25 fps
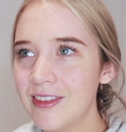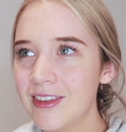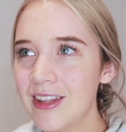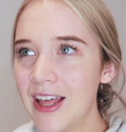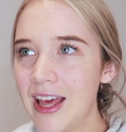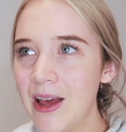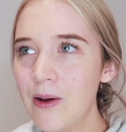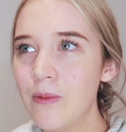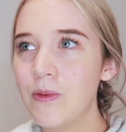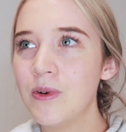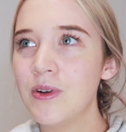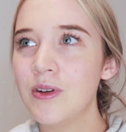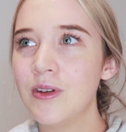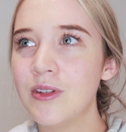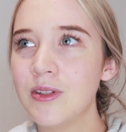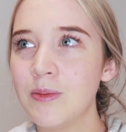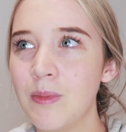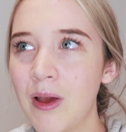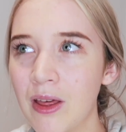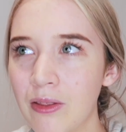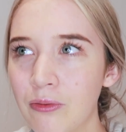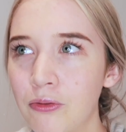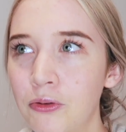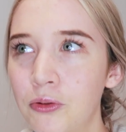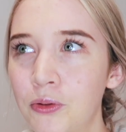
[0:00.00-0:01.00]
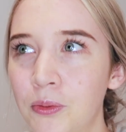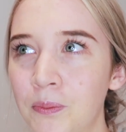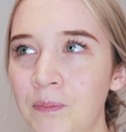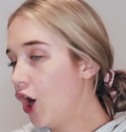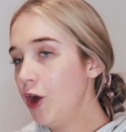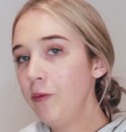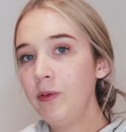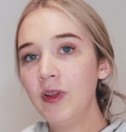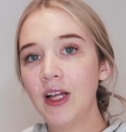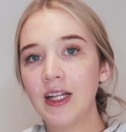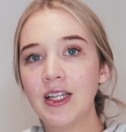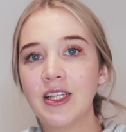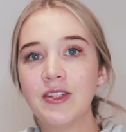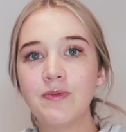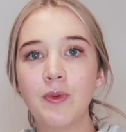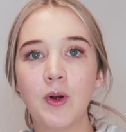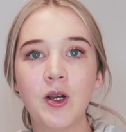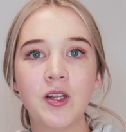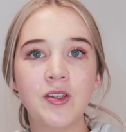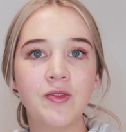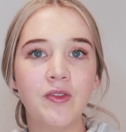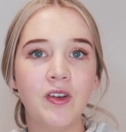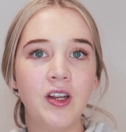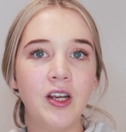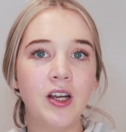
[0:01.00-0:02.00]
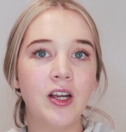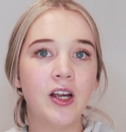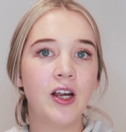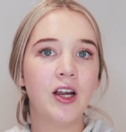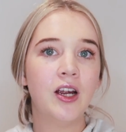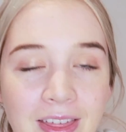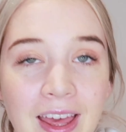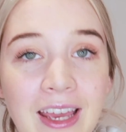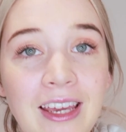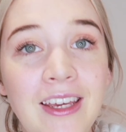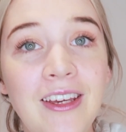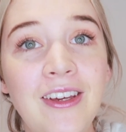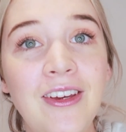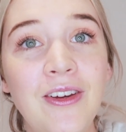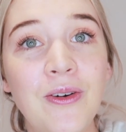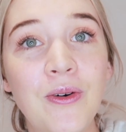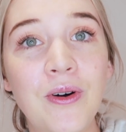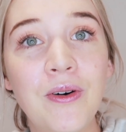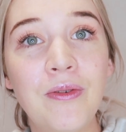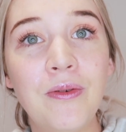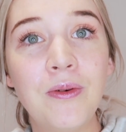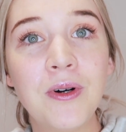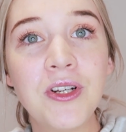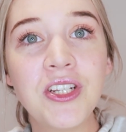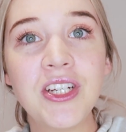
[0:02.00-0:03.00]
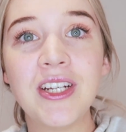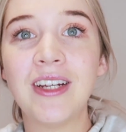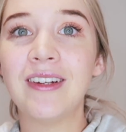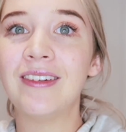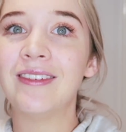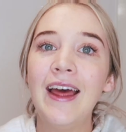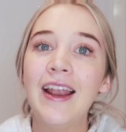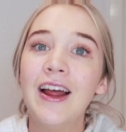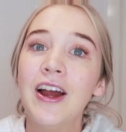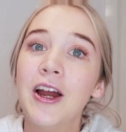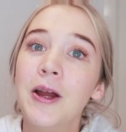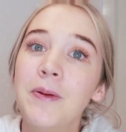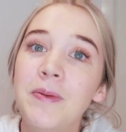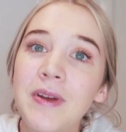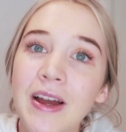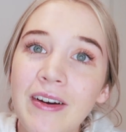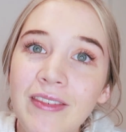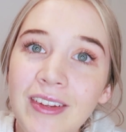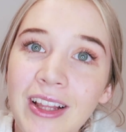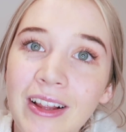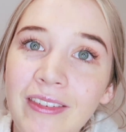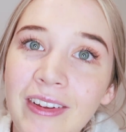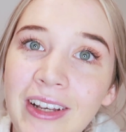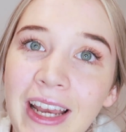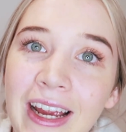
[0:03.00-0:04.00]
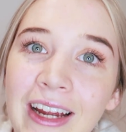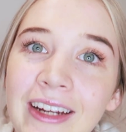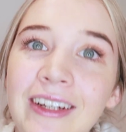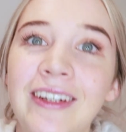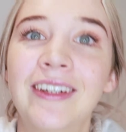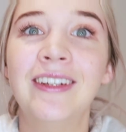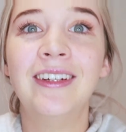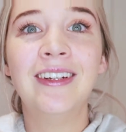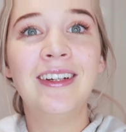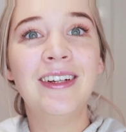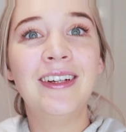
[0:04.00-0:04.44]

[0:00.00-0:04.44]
That was a mouthful. Hope you like this bonus video. Thank you all for watching and I hope you have a lovely day.